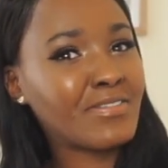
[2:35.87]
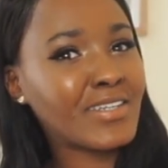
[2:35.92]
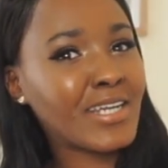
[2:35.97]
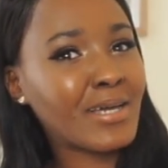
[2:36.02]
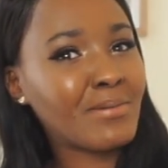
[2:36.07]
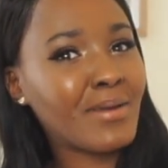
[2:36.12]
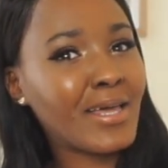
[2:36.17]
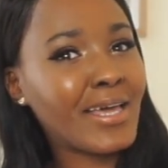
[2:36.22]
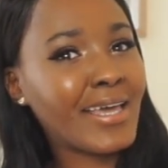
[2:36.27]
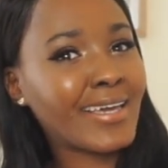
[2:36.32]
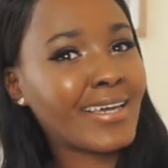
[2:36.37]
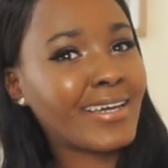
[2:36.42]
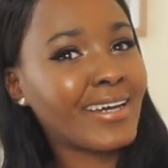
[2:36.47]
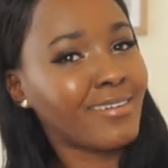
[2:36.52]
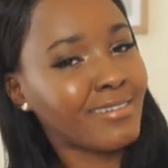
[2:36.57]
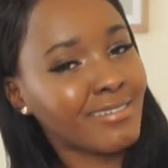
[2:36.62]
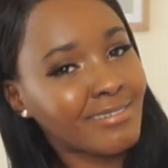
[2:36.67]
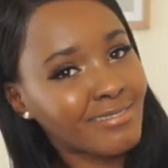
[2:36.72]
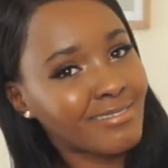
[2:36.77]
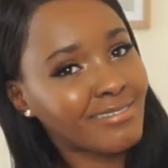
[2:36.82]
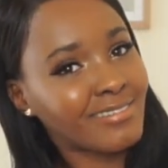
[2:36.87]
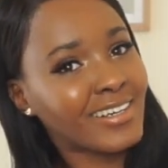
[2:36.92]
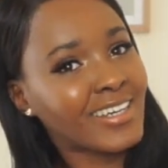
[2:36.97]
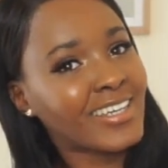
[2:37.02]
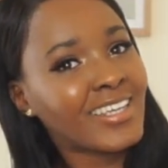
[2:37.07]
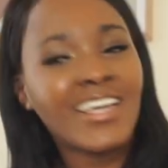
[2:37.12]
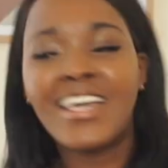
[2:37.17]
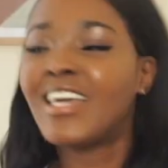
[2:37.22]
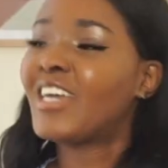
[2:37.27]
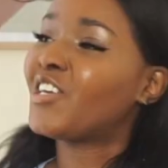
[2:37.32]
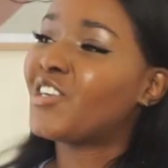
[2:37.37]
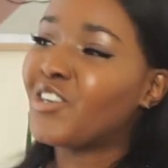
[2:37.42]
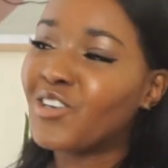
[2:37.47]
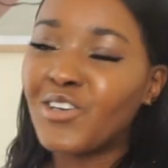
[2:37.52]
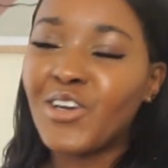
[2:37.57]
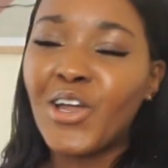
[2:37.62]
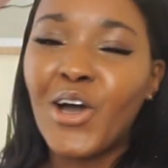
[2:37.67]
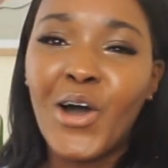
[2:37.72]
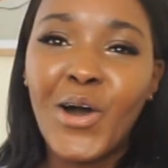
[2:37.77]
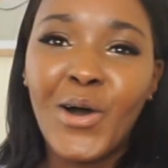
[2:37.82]
And I'm like, oh,
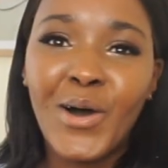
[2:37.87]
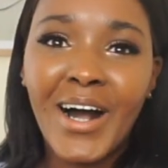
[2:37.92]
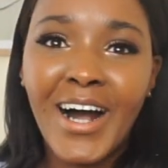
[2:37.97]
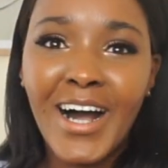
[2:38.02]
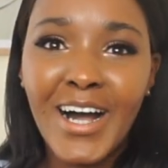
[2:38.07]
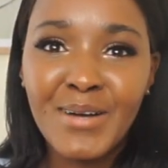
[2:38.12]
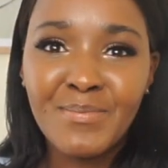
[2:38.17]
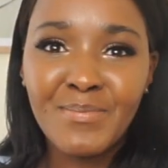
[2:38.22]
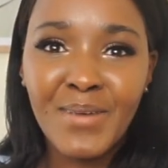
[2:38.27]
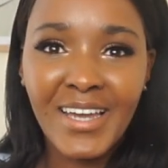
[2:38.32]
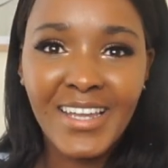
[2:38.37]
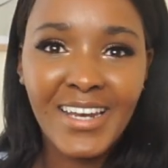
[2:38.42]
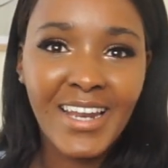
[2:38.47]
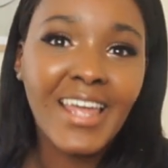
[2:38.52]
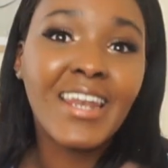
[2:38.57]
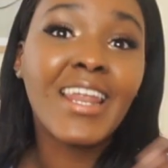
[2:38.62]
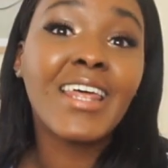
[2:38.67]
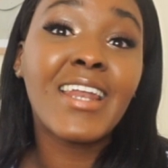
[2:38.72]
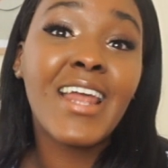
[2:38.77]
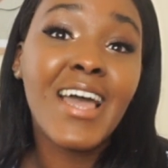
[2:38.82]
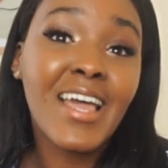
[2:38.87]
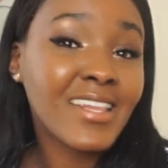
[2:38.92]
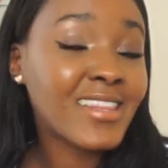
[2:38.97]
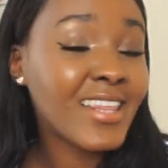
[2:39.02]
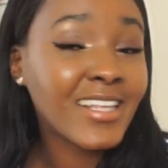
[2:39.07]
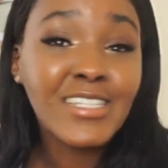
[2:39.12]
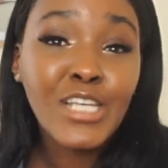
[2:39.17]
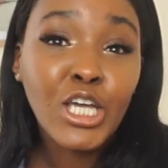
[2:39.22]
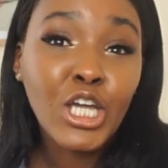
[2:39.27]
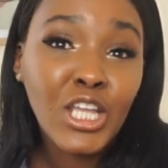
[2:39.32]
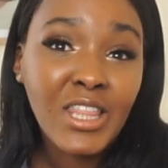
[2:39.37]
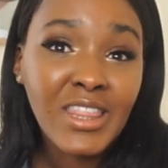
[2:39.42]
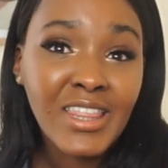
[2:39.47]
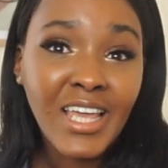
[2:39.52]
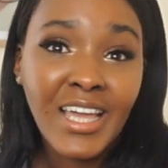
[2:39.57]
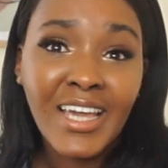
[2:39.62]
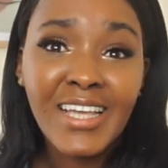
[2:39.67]
you know, um, and, and, and, it's a good thing.